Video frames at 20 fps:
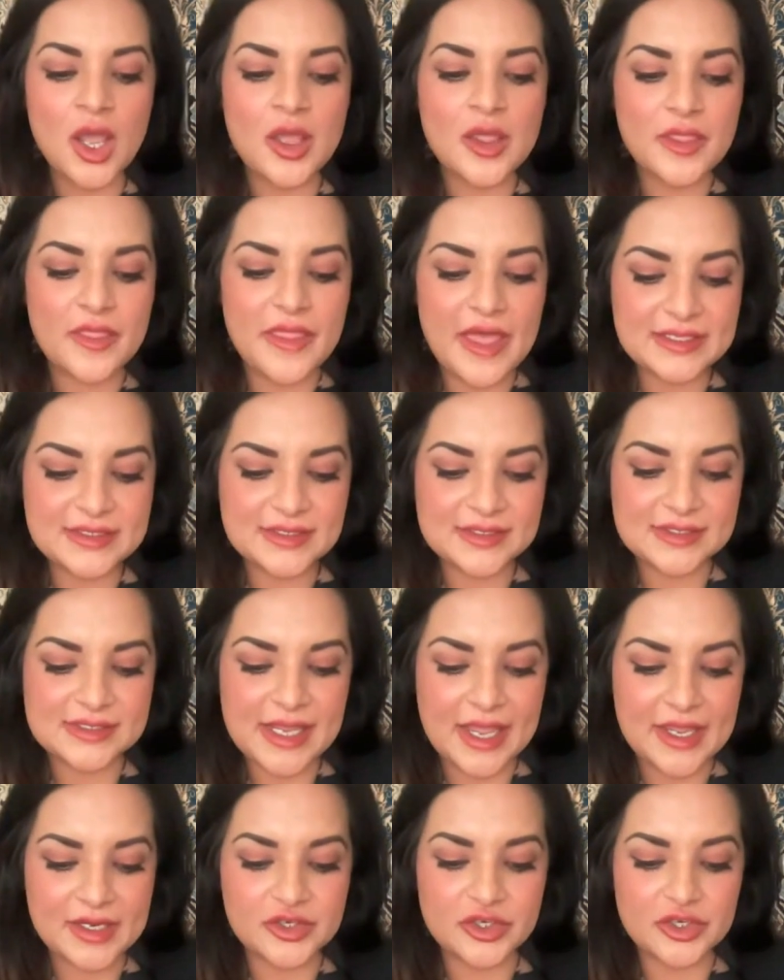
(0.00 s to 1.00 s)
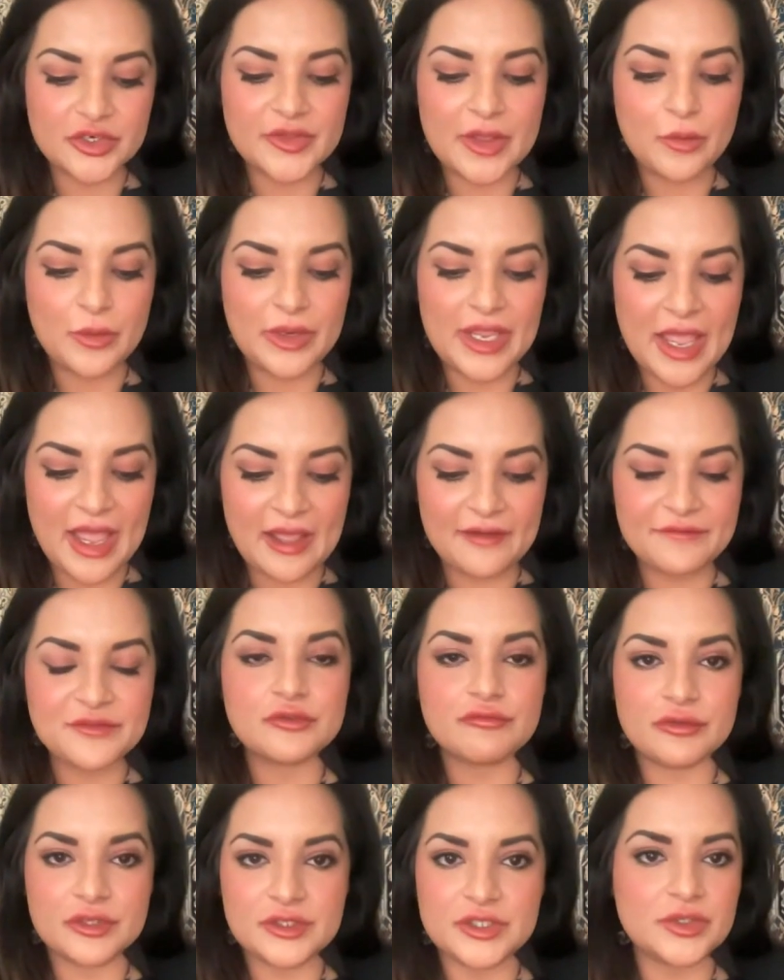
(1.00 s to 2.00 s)
That's a standard that we have
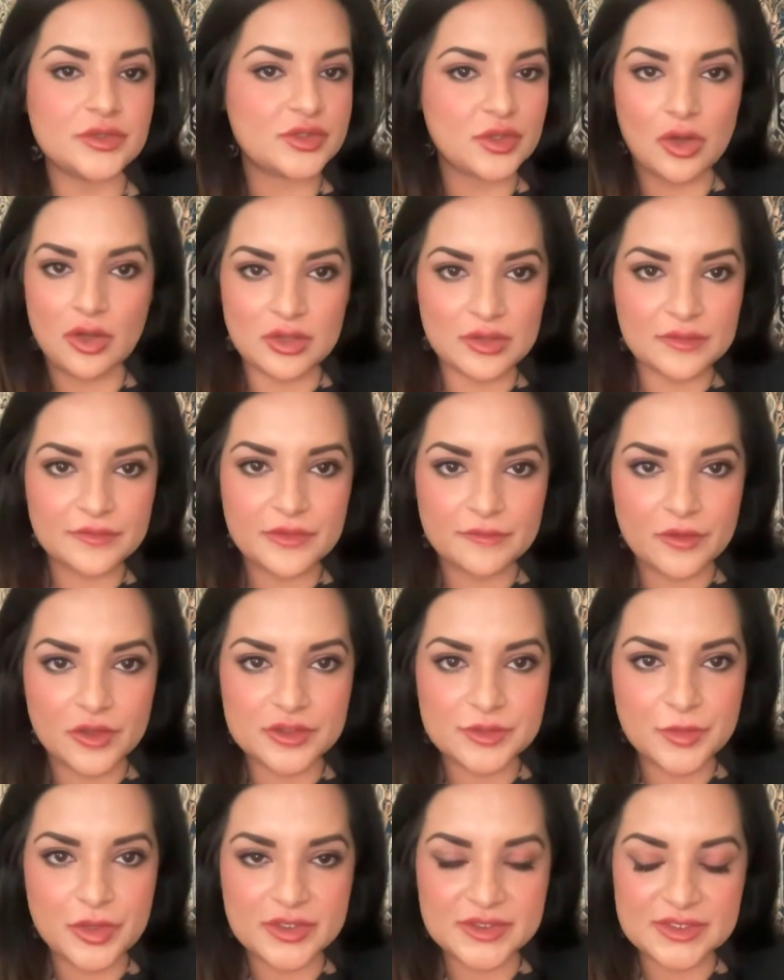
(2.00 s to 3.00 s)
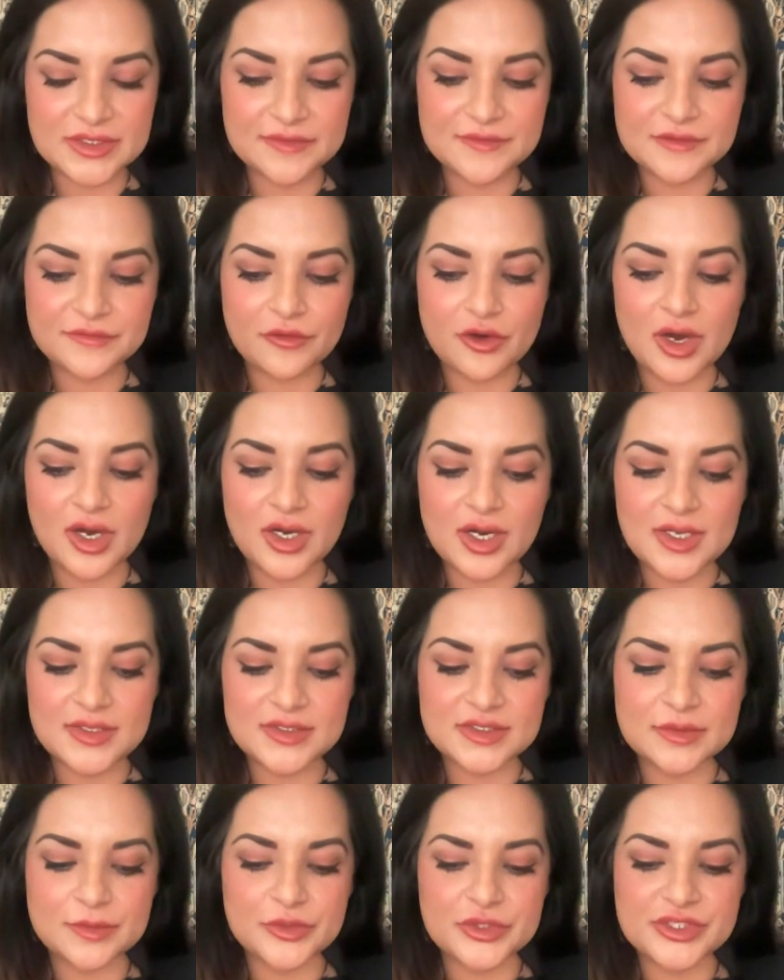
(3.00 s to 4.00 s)
to reduce all of the false positives for our
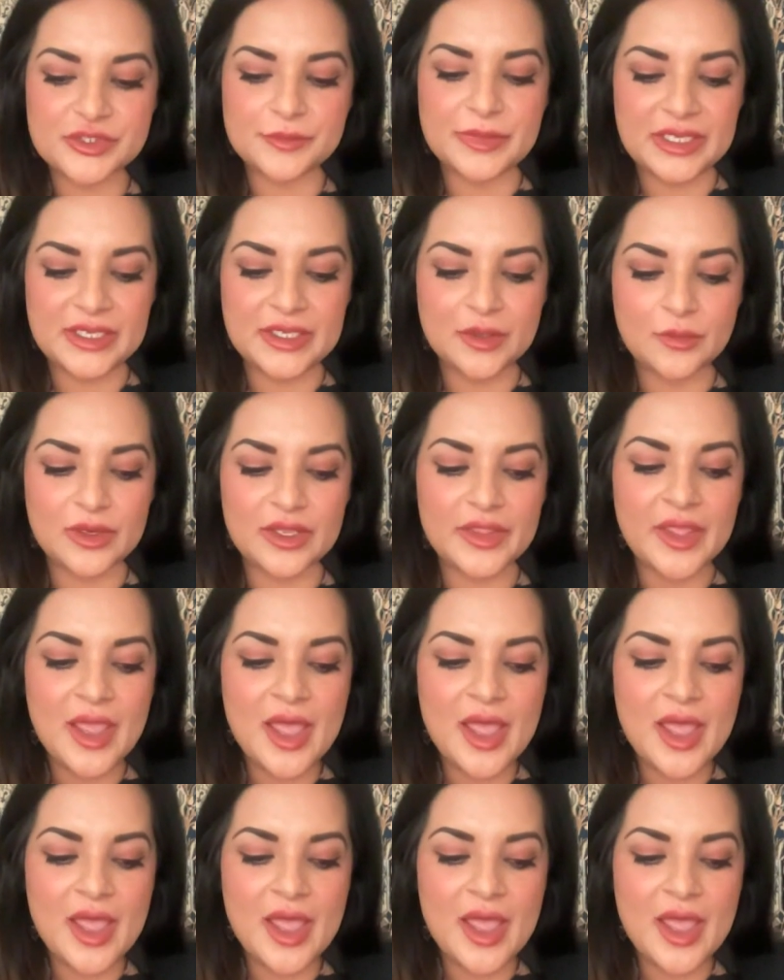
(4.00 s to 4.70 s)
customers to begin with.